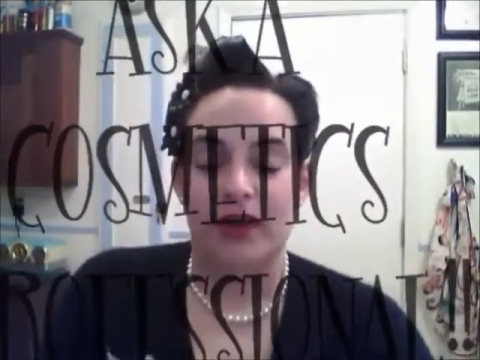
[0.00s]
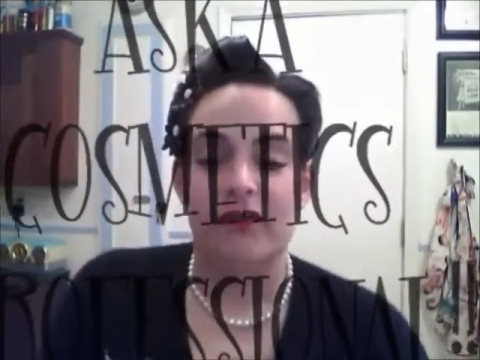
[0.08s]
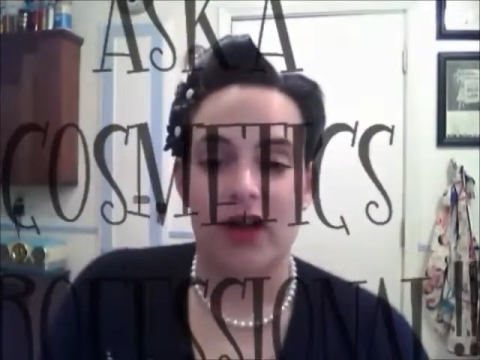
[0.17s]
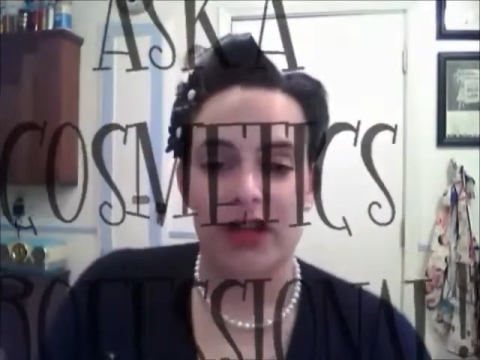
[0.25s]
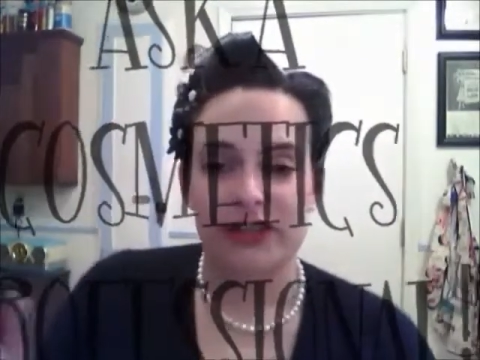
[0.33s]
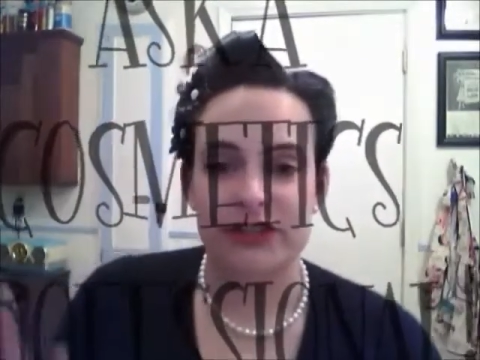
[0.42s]

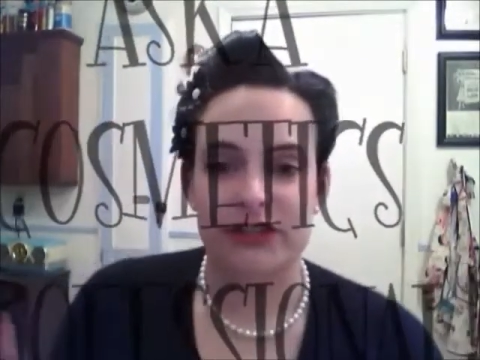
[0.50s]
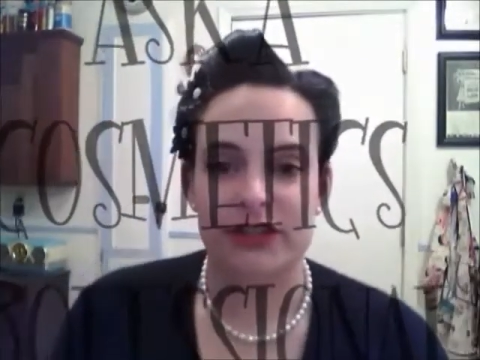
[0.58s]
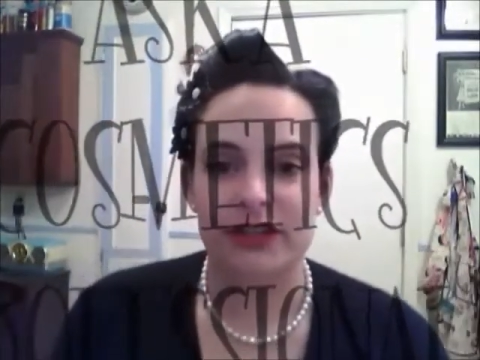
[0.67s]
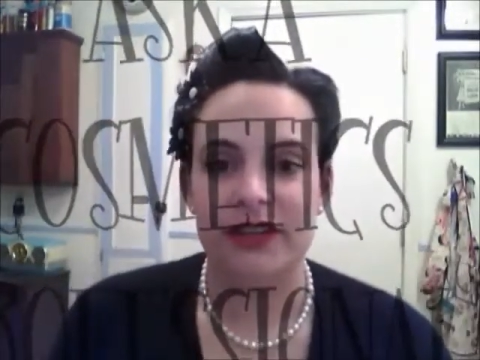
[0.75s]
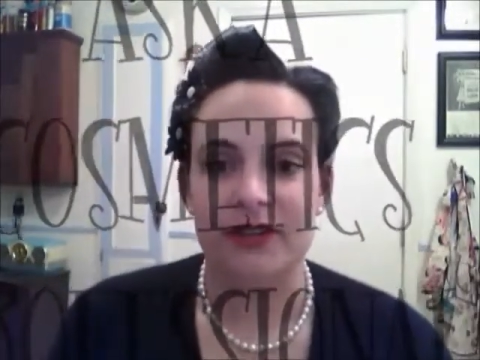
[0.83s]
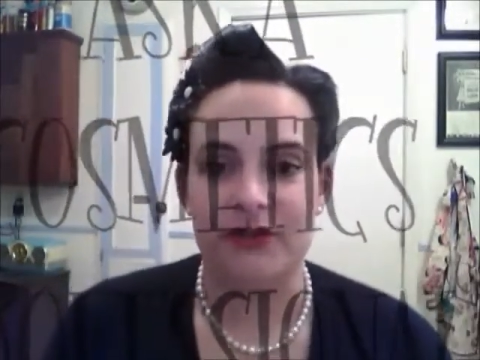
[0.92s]
all
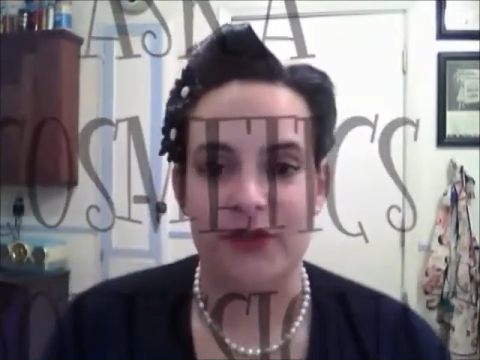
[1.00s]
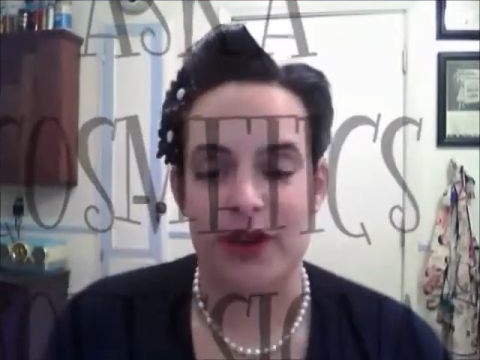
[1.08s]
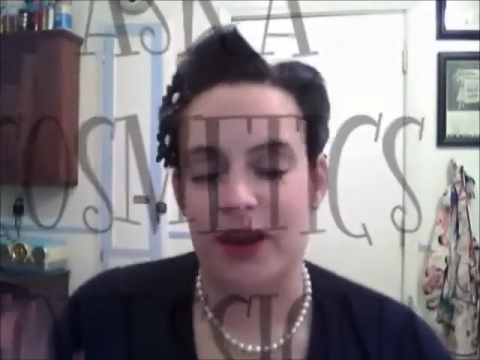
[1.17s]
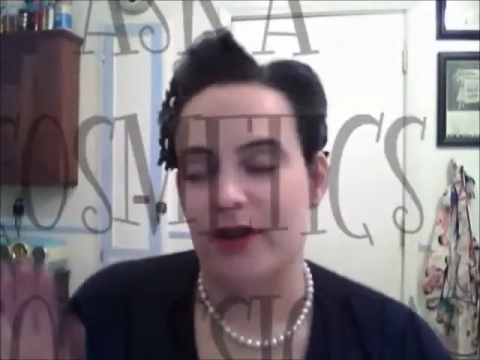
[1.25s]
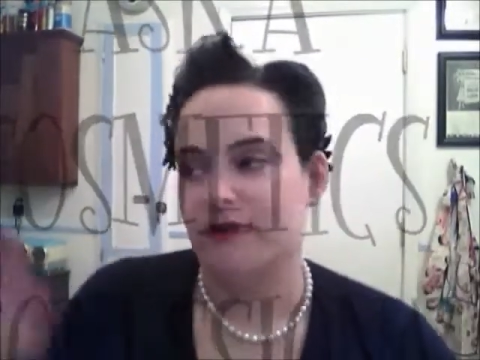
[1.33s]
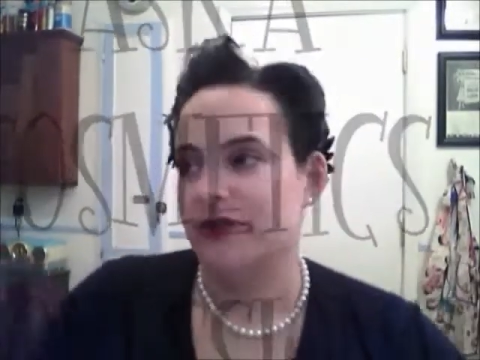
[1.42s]
stood in
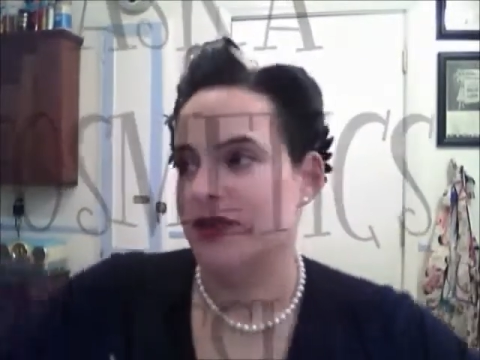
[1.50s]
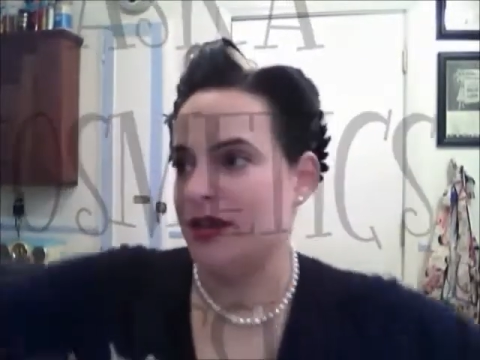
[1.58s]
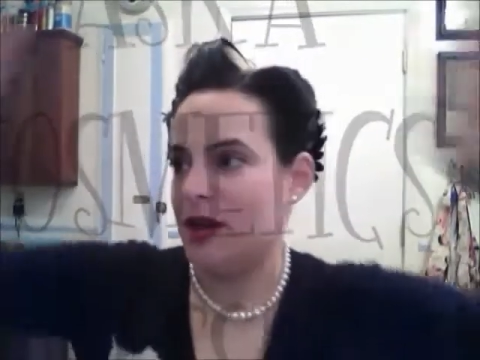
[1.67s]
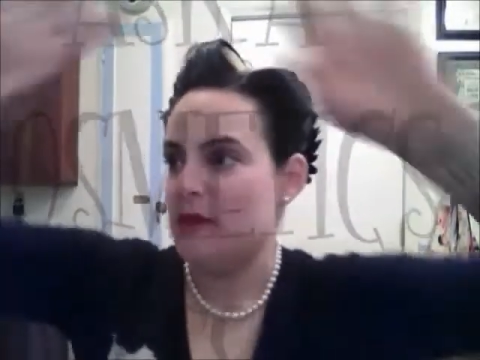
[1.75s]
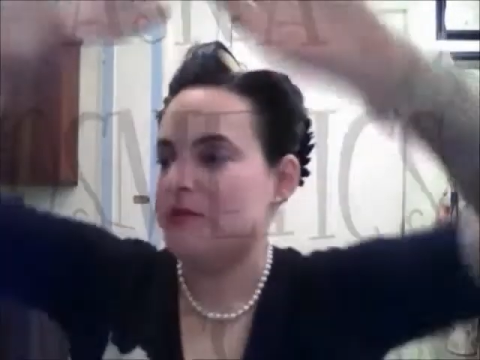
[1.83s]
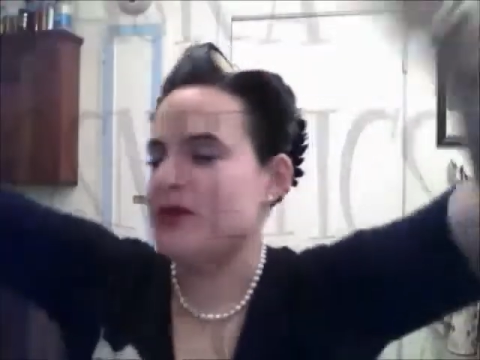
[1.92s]
front of
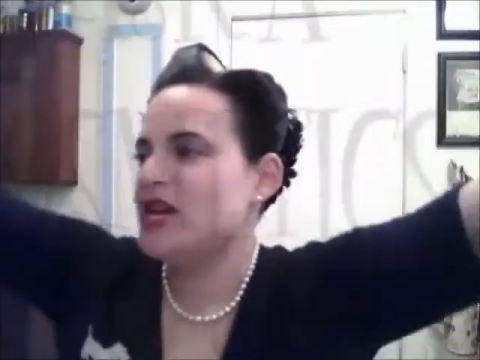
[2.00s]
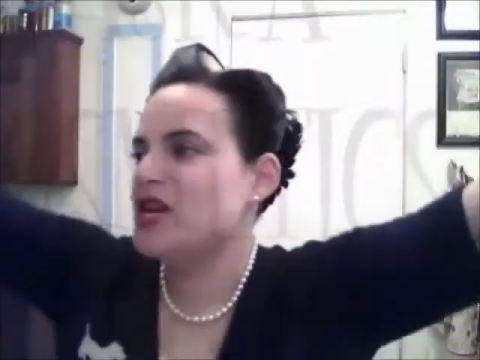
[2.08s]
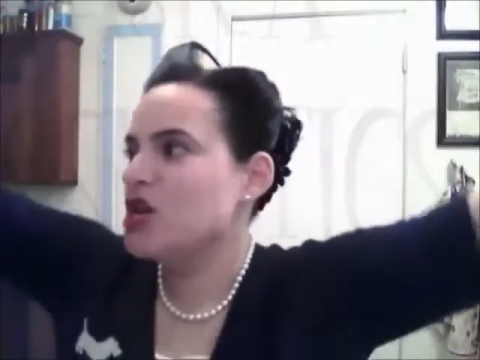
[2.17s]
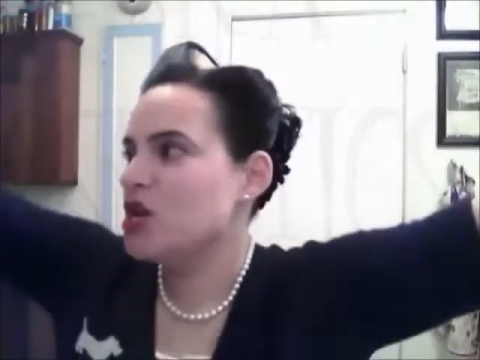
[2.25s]
the big,